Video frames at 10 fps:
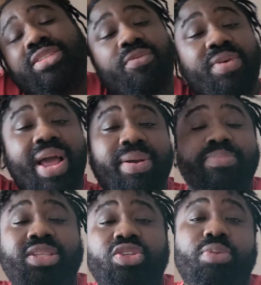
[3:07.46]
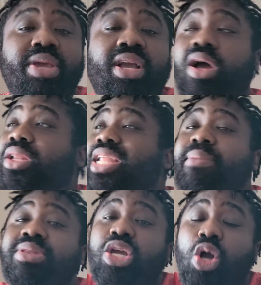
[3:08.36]
of when I went back to Jamaica,
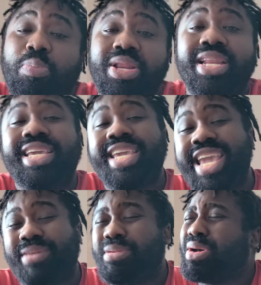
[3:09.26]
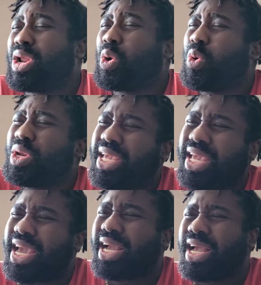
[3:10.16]
them dig up in the cake. My mother cut the
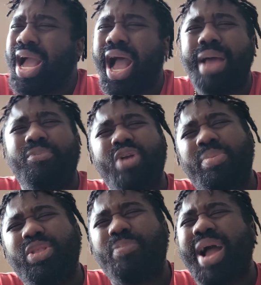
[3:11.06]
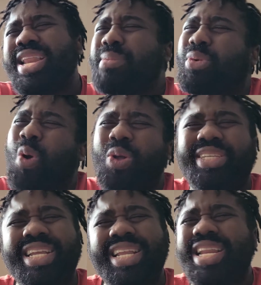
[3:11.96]
cake and wrap it up and them cut
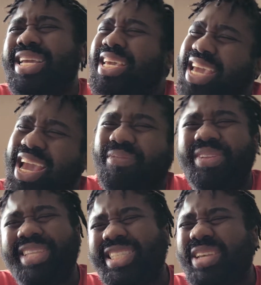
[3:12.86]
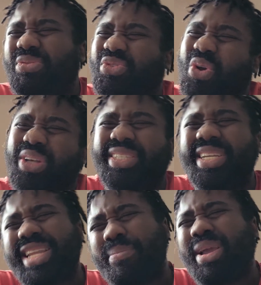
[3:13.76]
in the cake for test if drugs
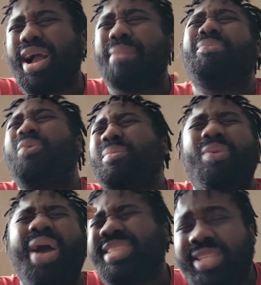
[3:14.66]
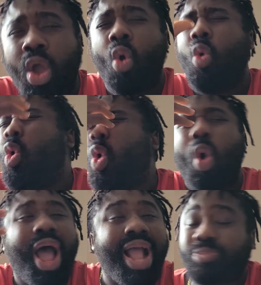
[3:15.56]
in there become. What?
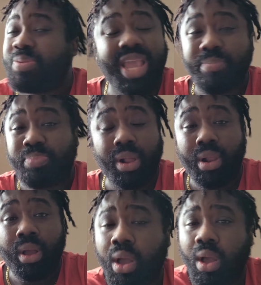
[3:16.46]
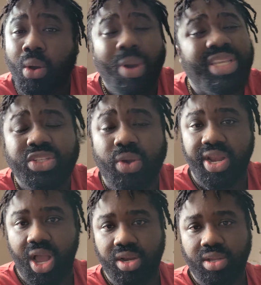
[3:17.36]
What, people? What is going on?